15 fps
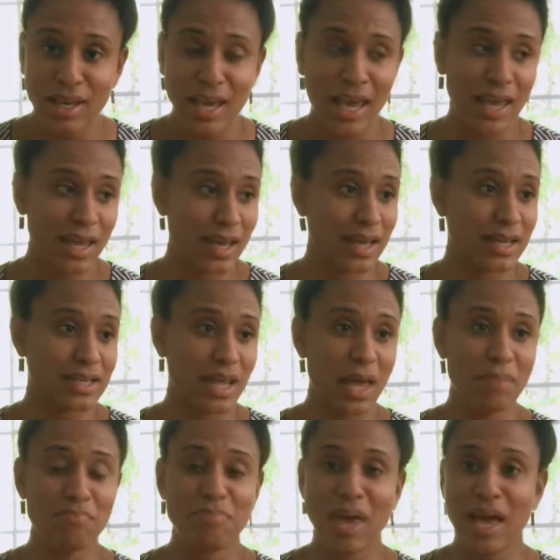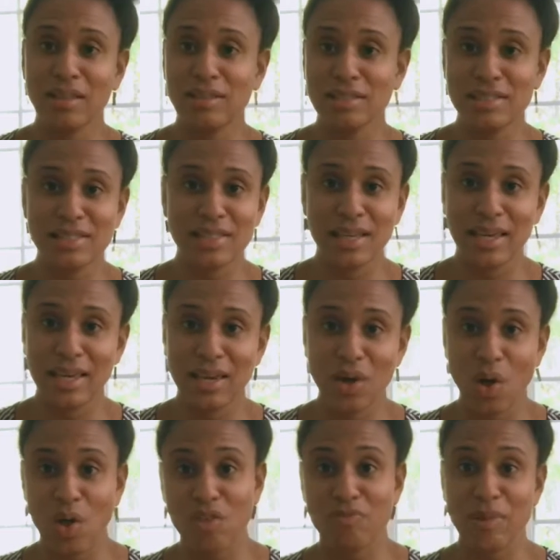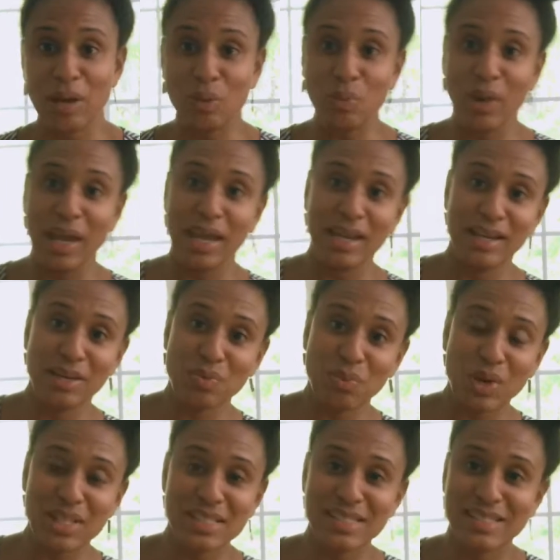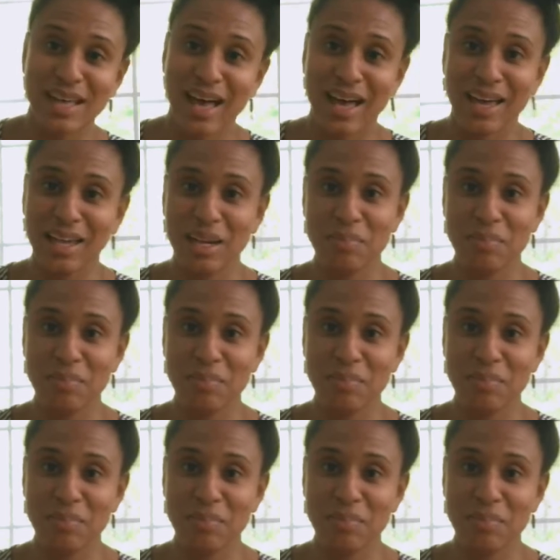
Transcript: and I'm balancing all of my weight in one side.